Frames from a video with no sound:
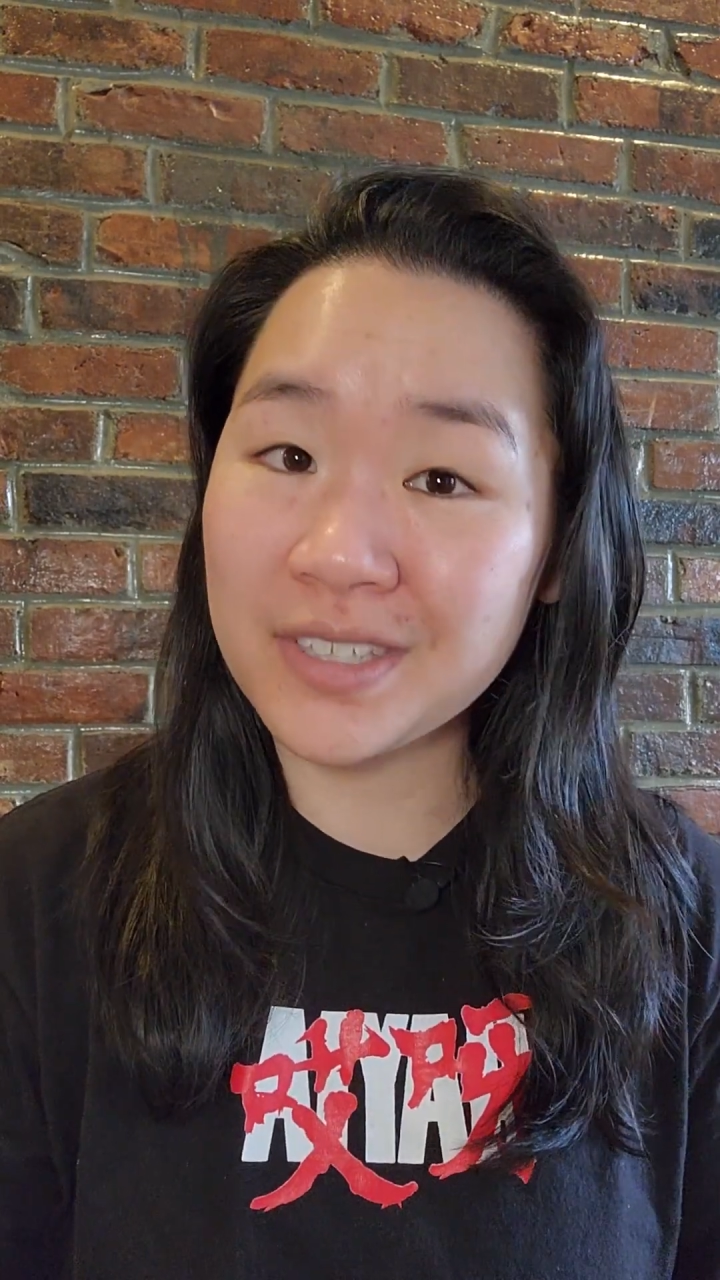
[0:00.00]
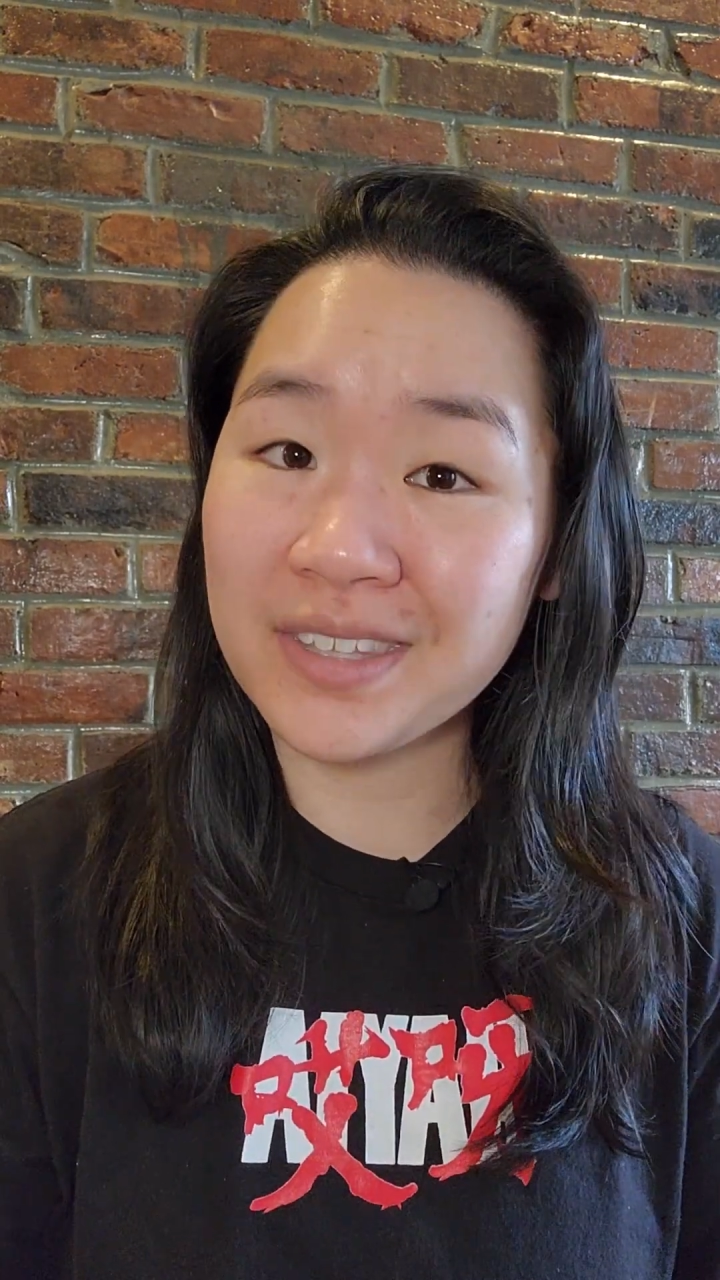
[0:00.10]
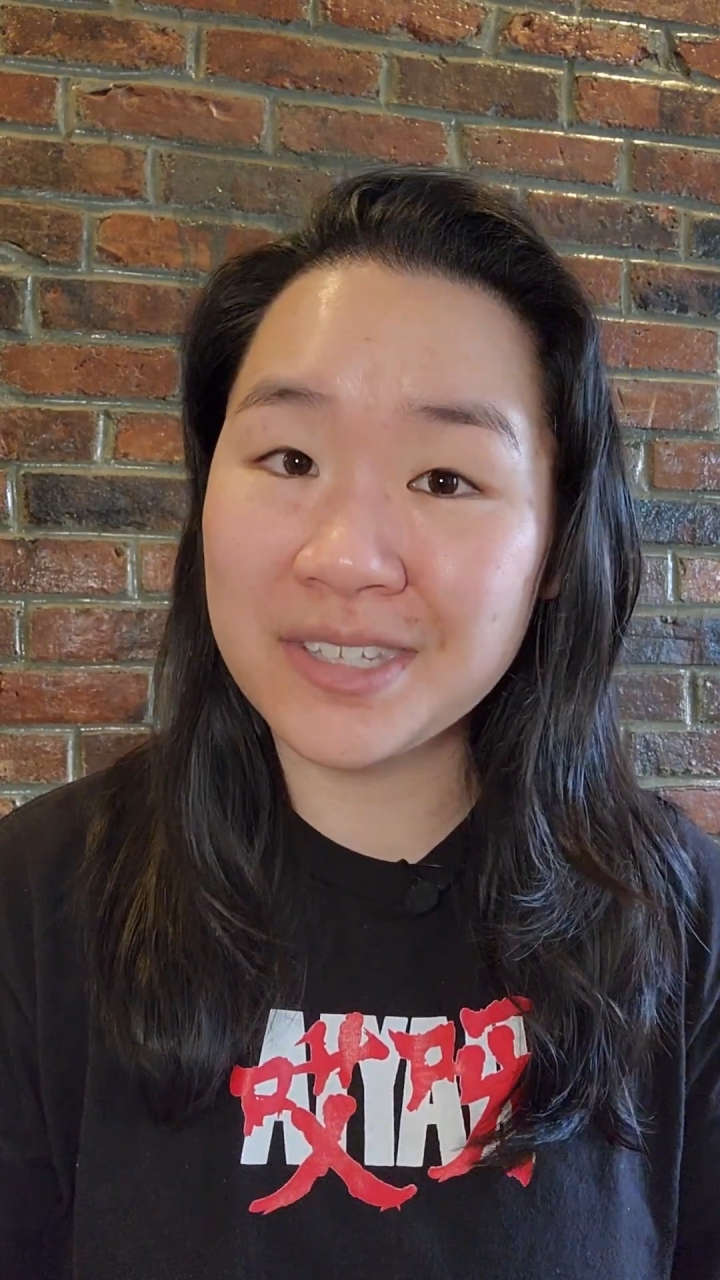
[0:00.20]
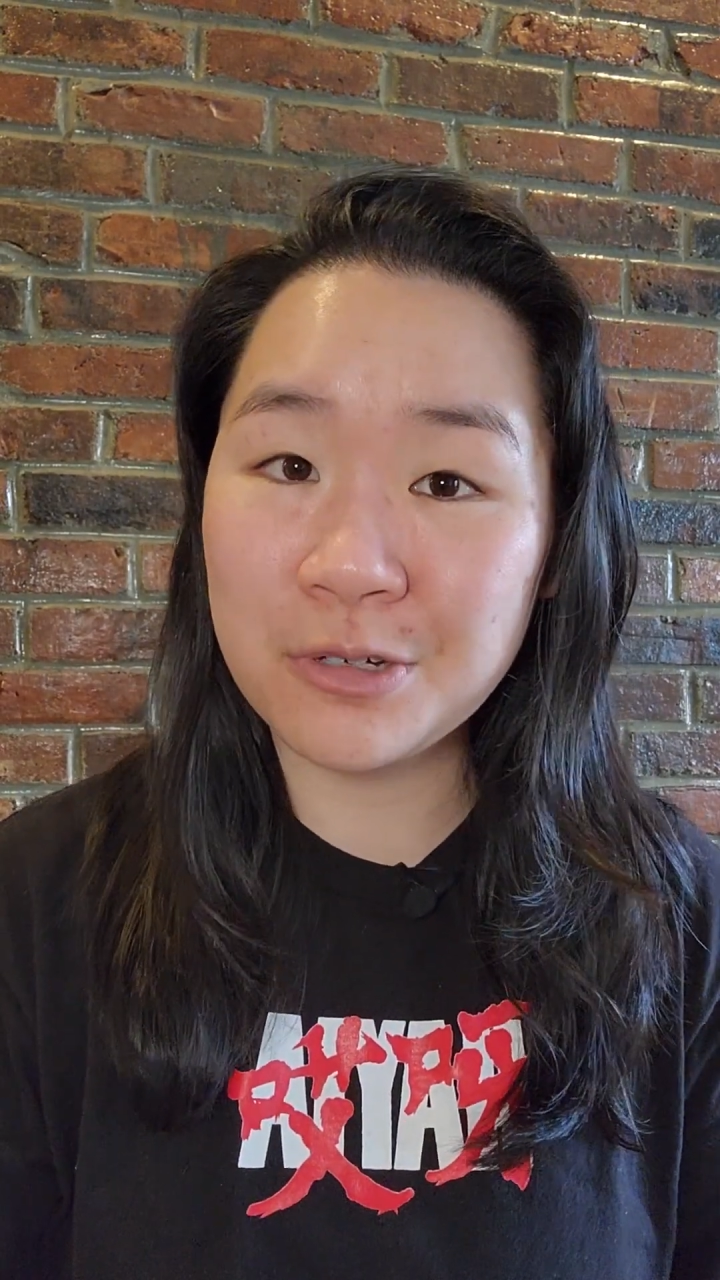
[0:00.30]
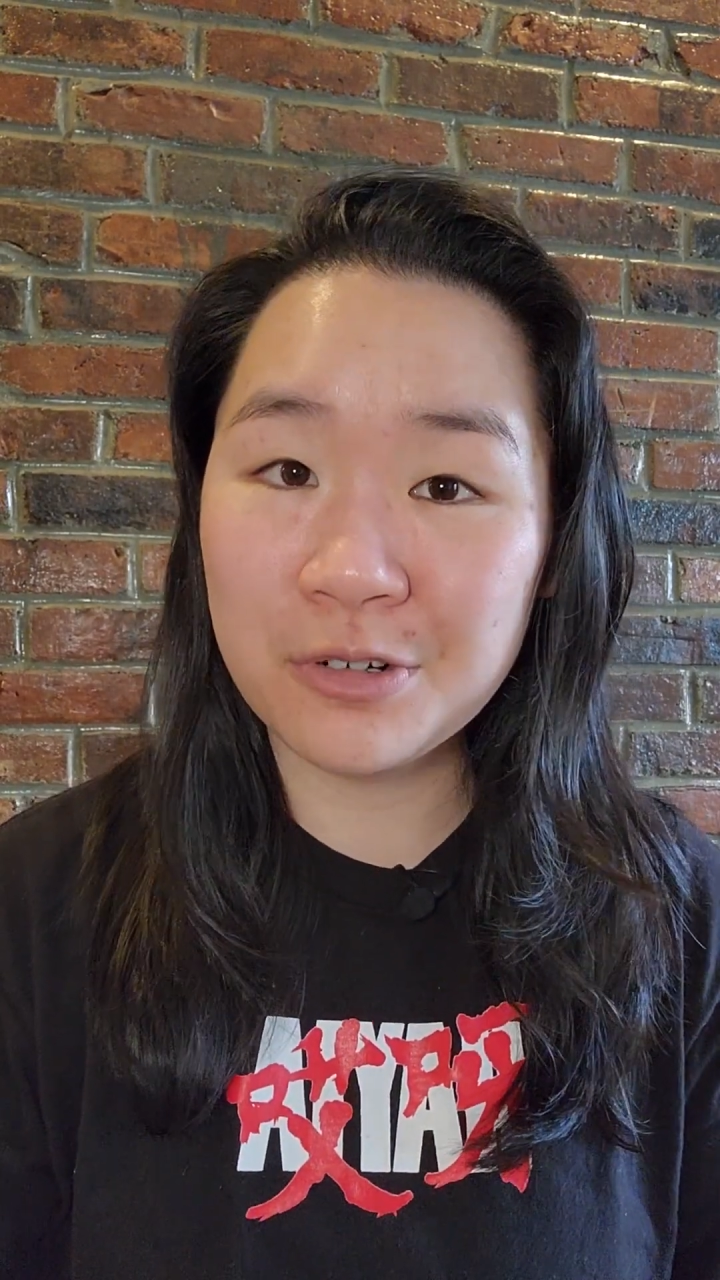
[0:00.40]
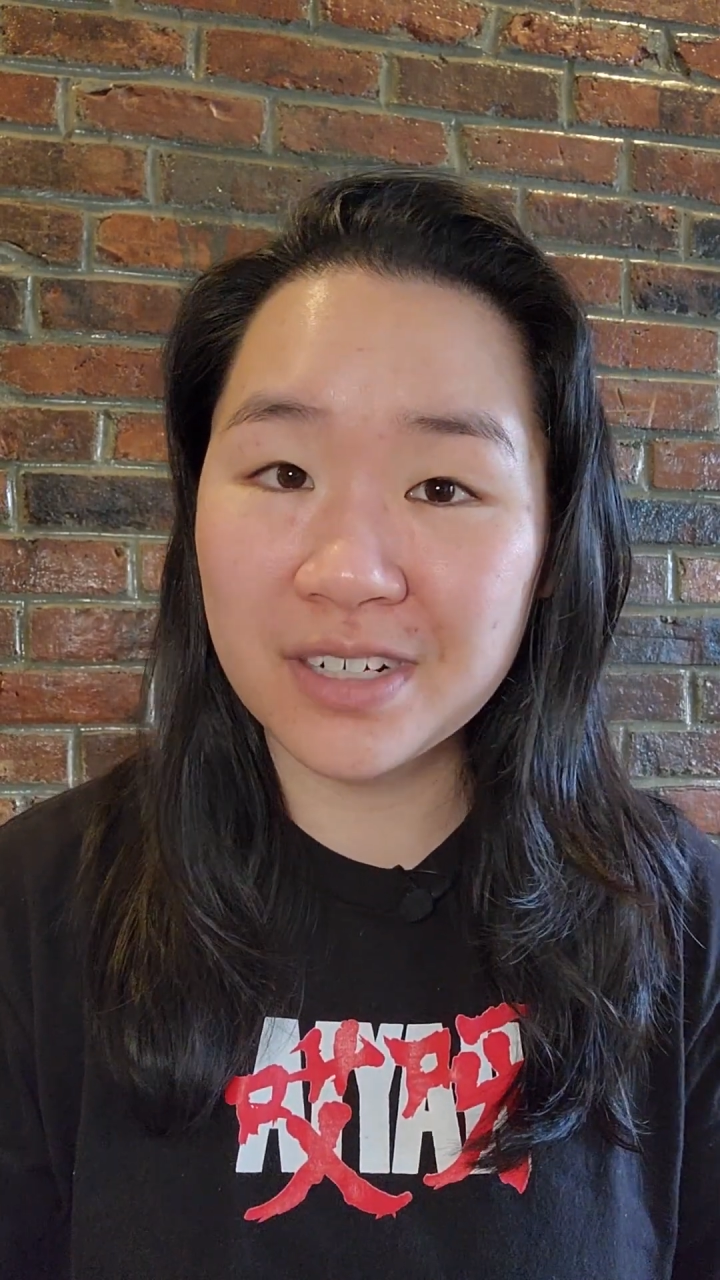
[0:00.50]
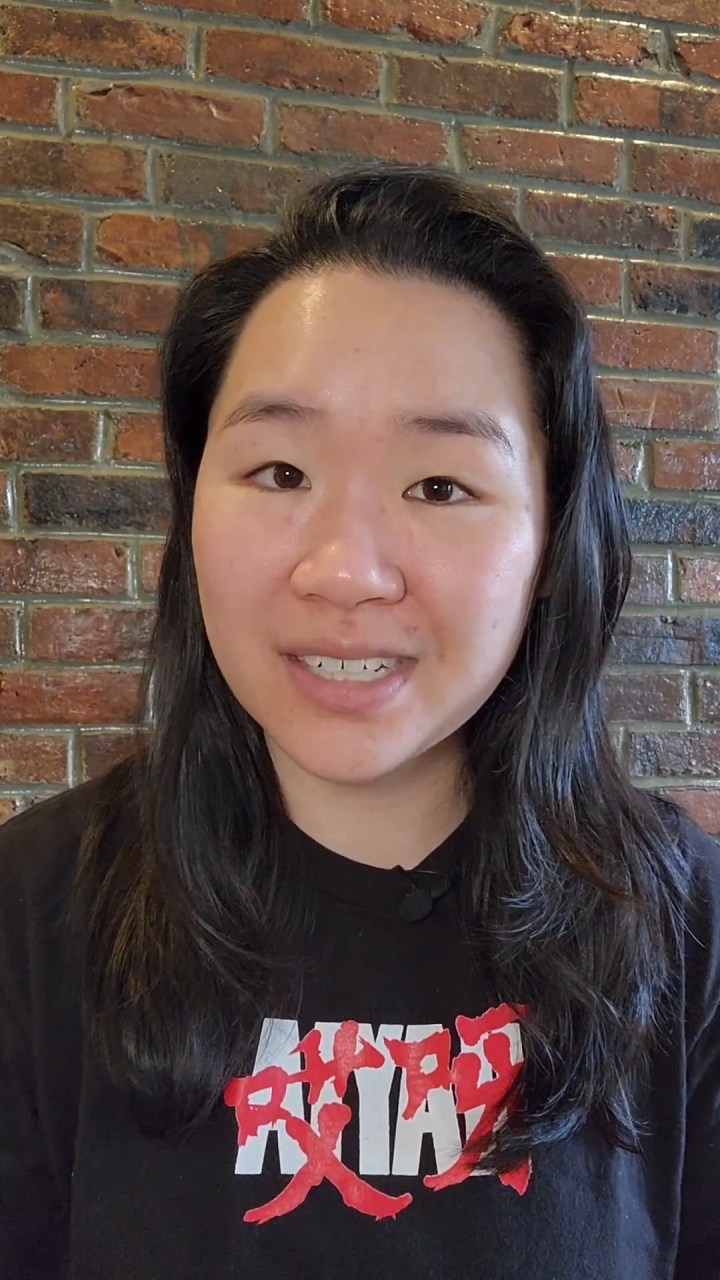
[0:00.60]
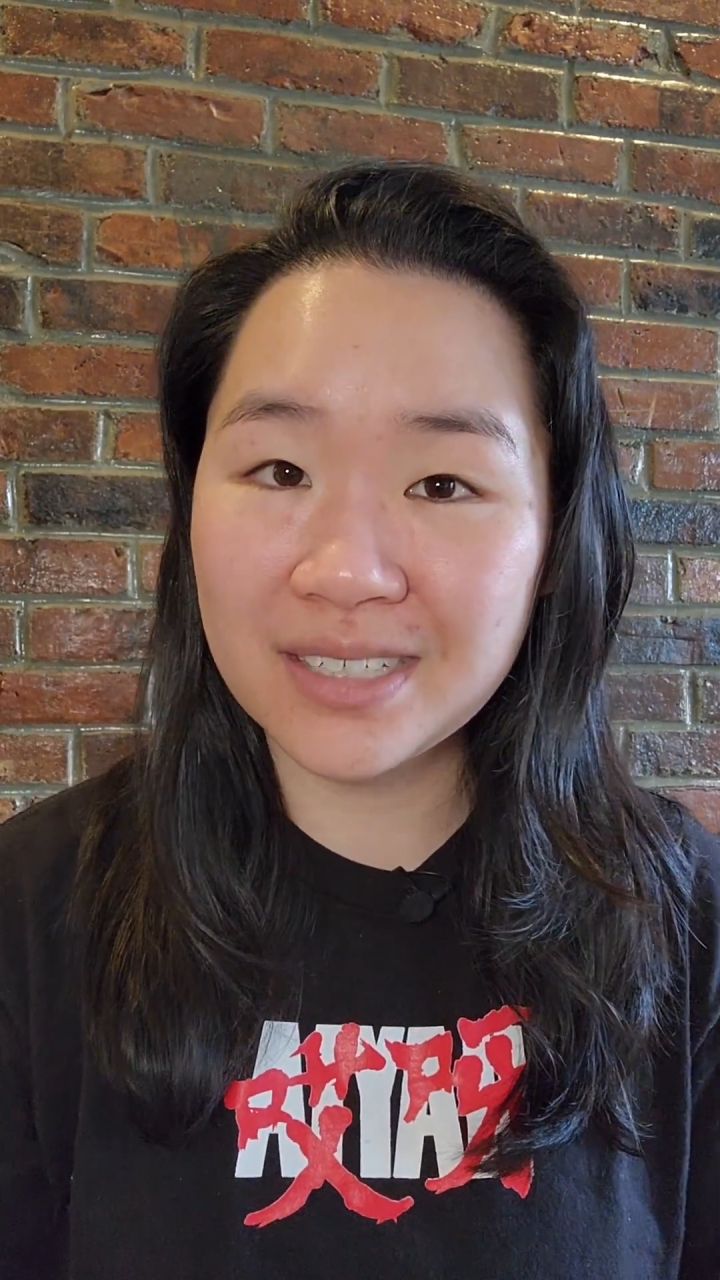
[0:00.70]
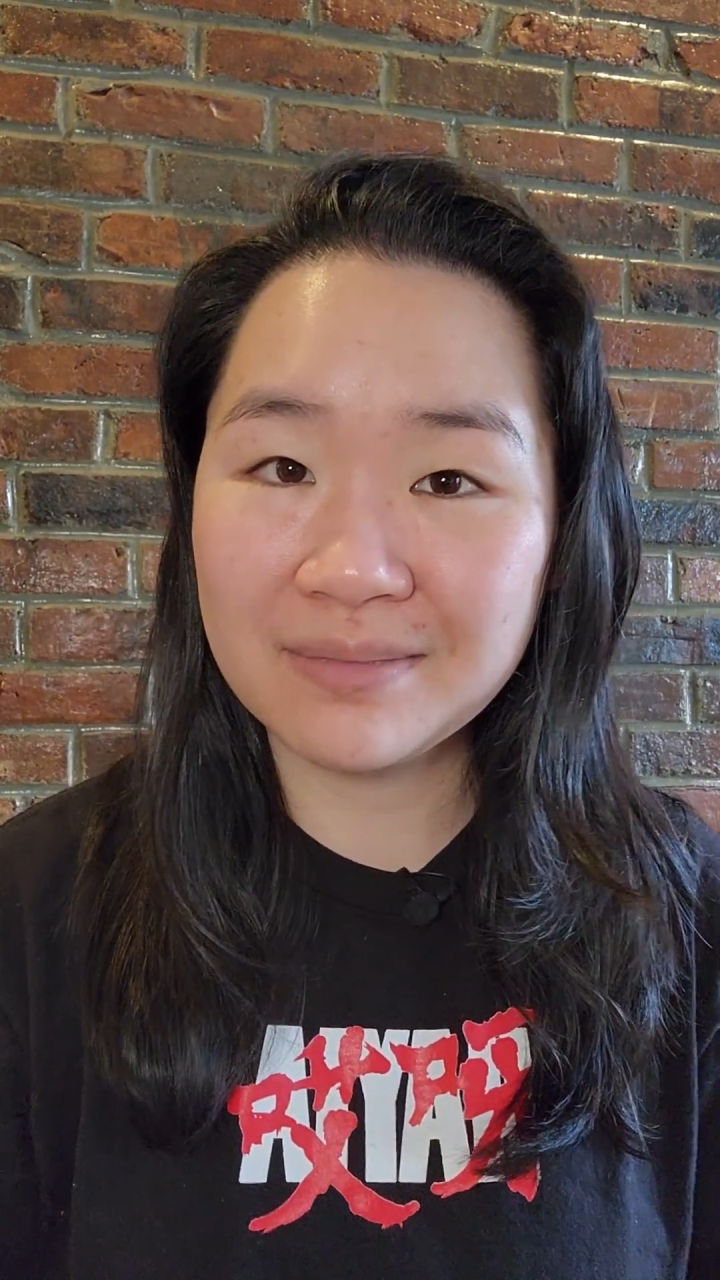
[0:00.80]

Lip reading: in the story.